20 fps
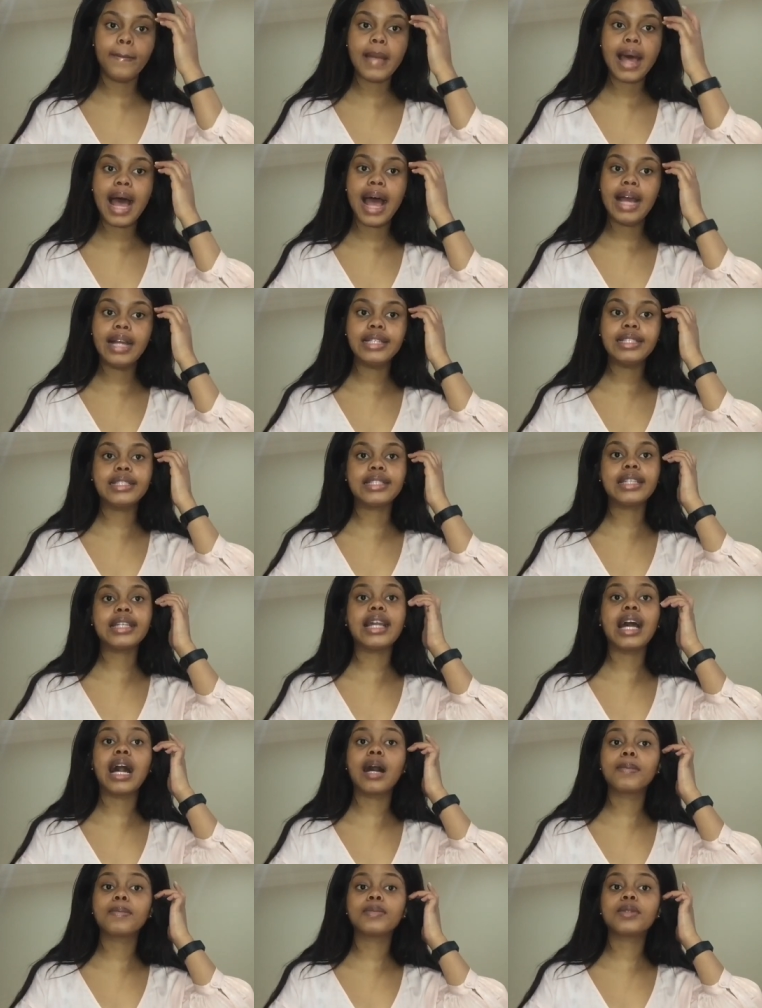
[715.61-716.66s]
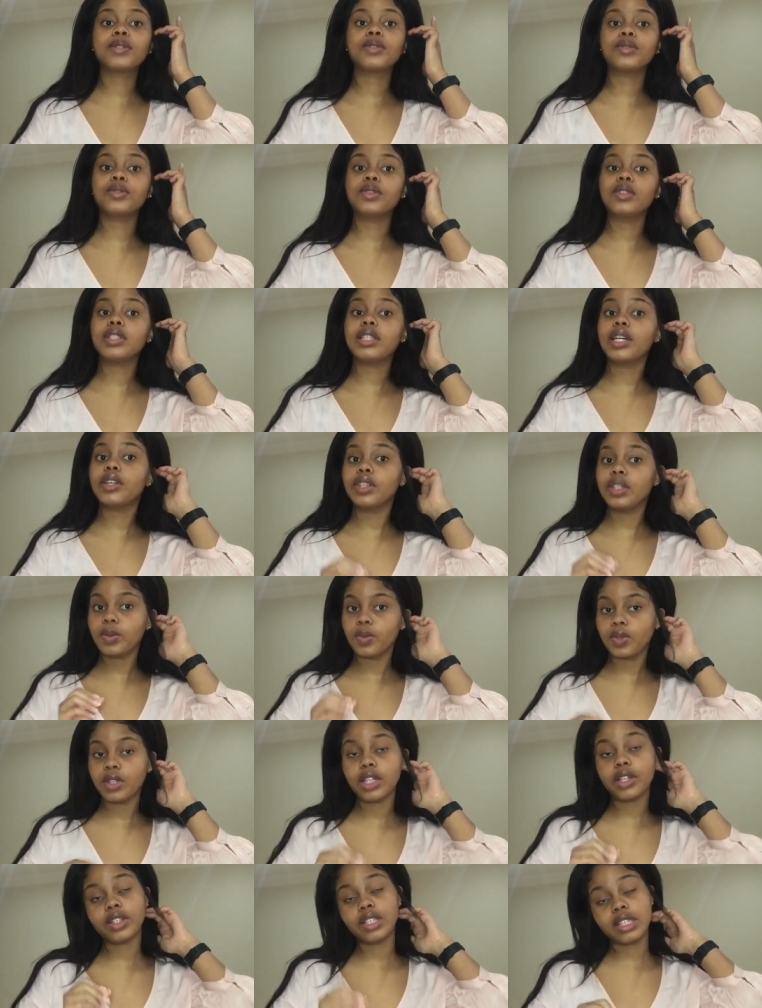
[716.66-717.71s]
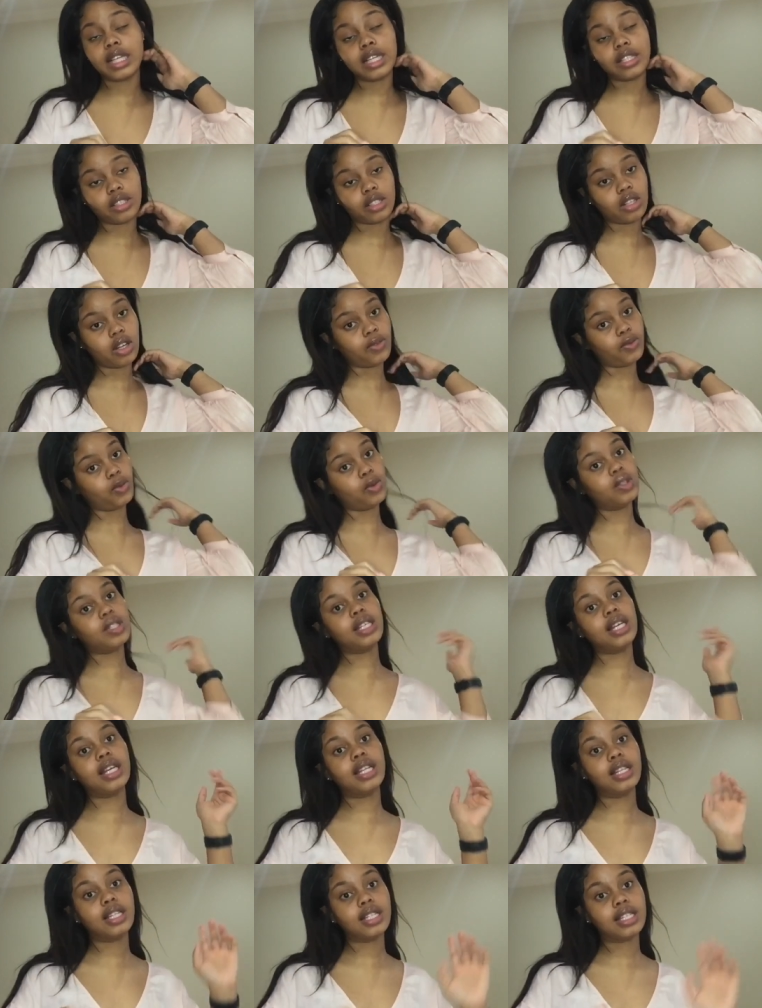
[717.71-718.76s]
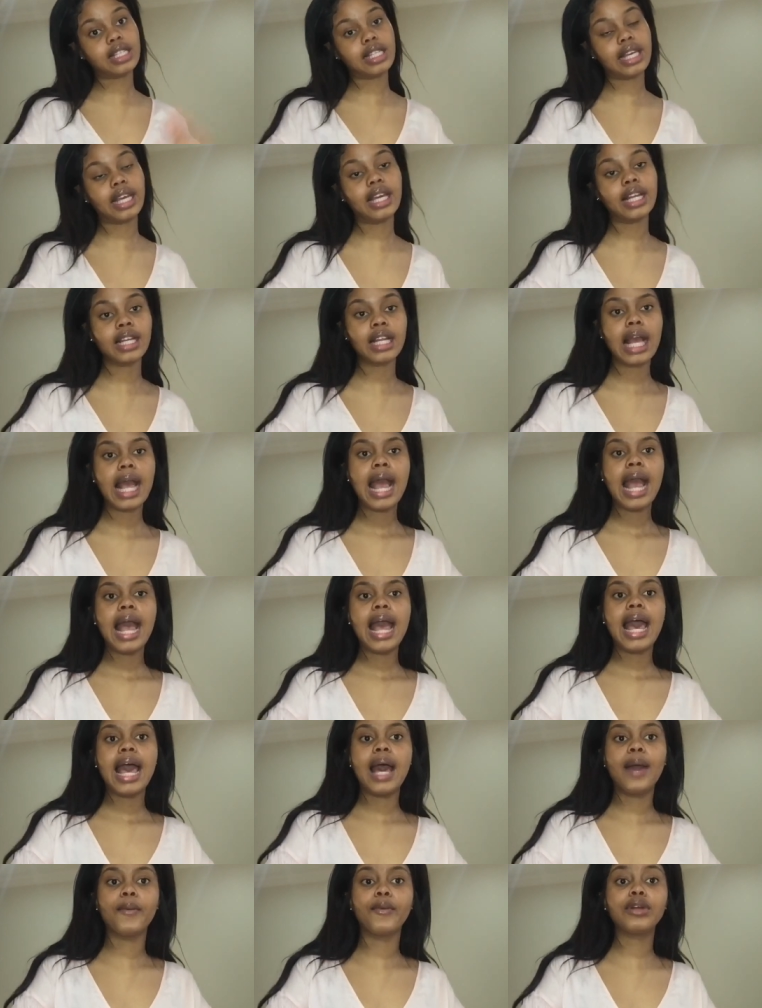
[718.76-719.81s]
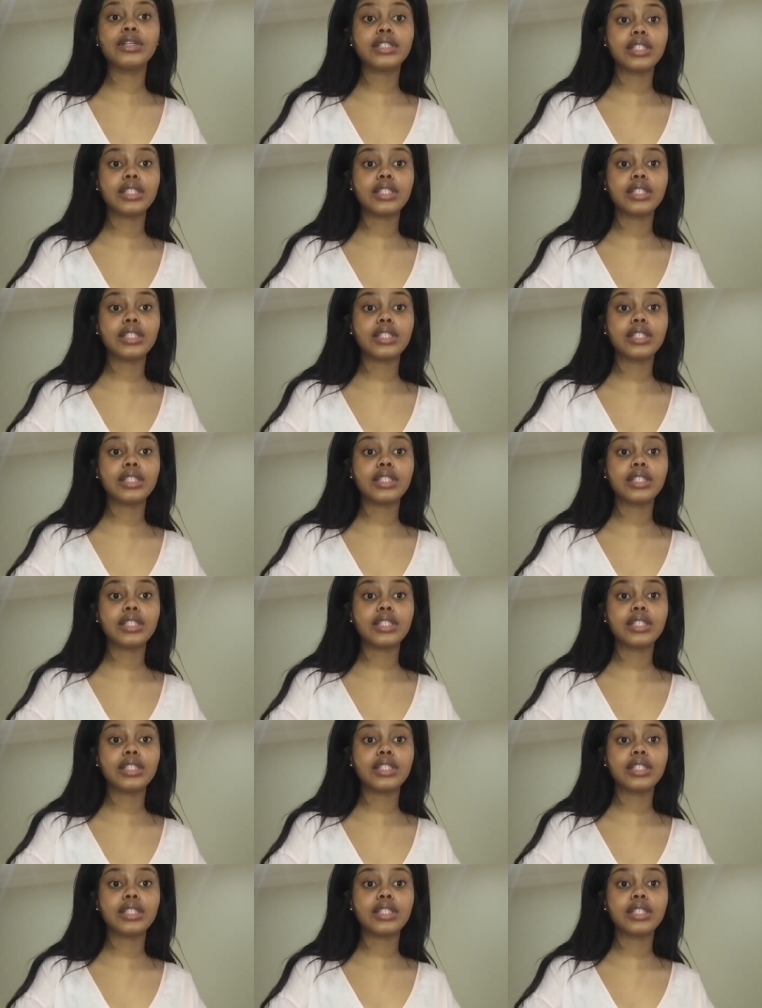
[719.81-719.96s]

and it helps the, the retention of water in the skin which